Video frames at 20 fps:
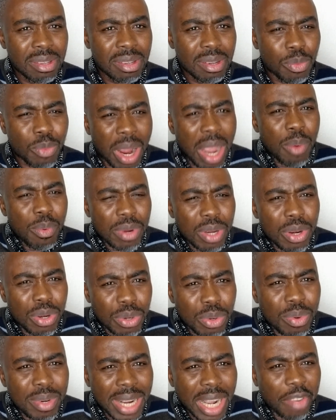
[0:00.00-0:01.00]
Why will you
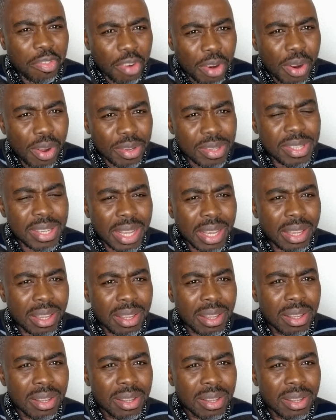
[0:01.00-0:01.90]
do that, for God's sake?